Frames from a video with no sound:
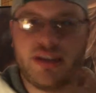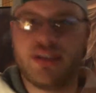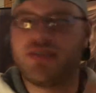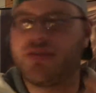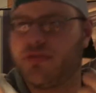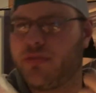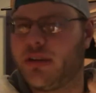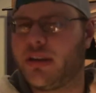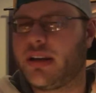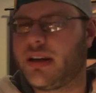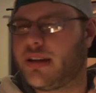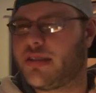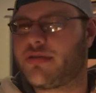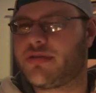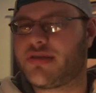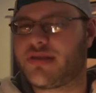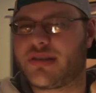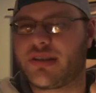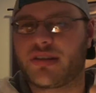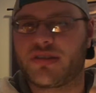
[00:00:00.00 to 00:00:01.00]
has a really
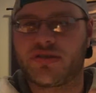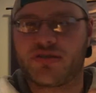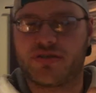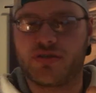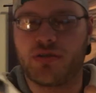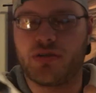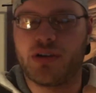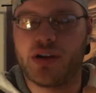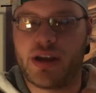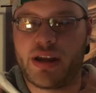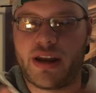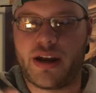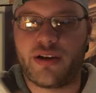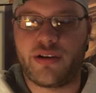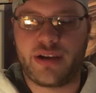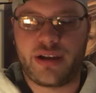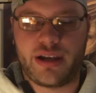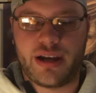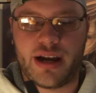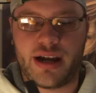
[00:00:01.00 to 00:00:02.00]
interesting story on how
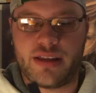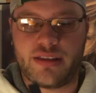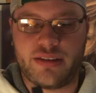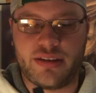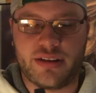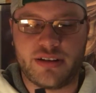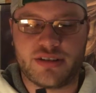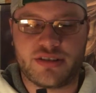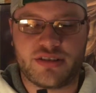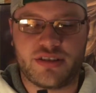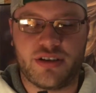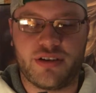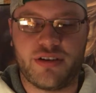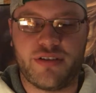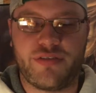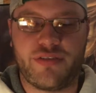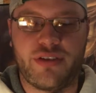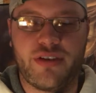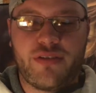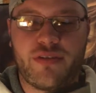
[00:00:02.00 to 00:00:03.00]
he got there. So
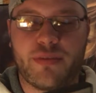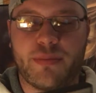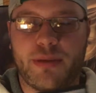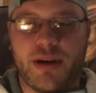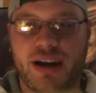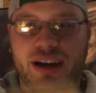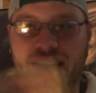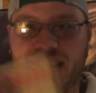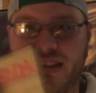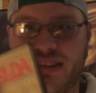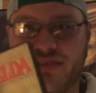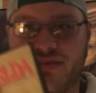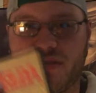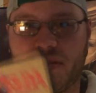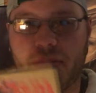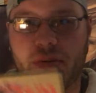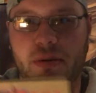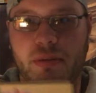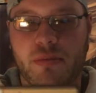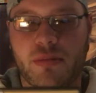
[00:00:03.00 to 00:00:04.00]
if you ever buy these
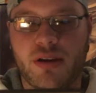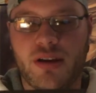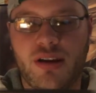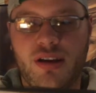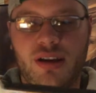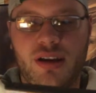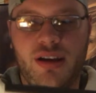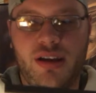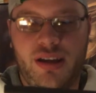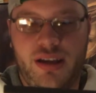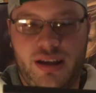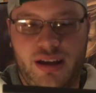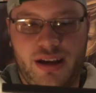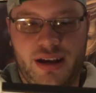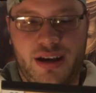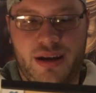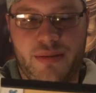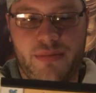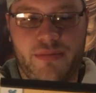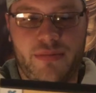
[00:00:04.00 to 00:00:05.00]
from him,
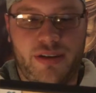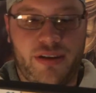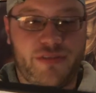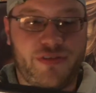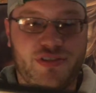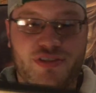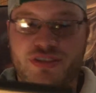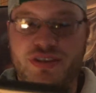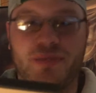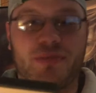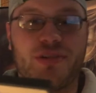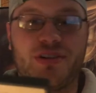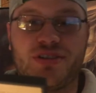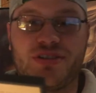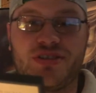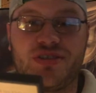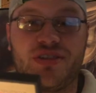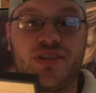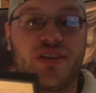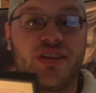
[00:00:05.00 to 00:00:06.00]
and for some
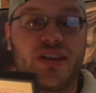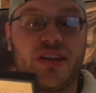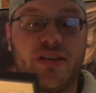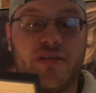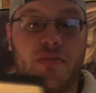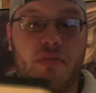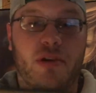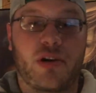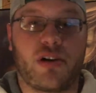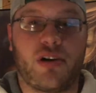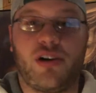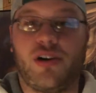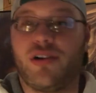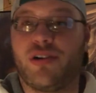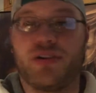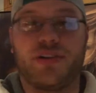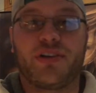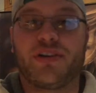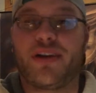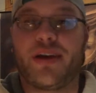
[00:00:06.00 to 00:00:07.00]
reason you need to give him a call,
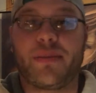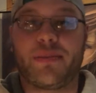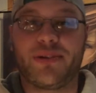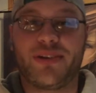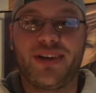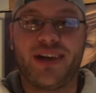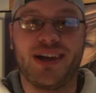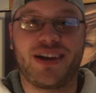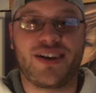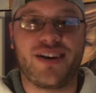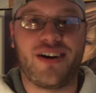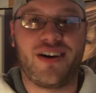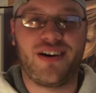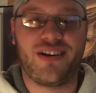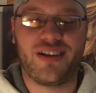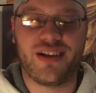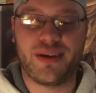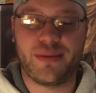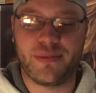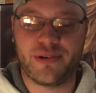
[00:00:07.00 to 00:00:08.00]
or you're able to
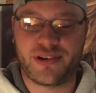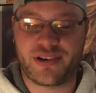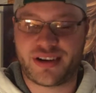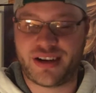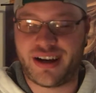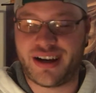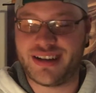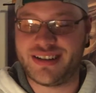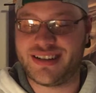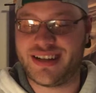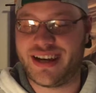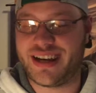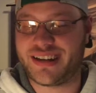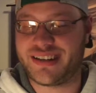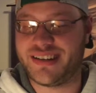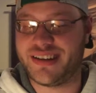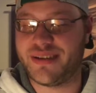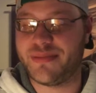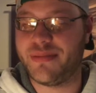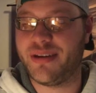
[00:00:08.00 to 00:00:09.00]
call him or
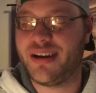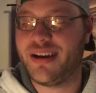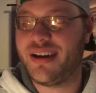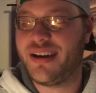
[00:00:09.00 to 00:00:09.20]
contact him,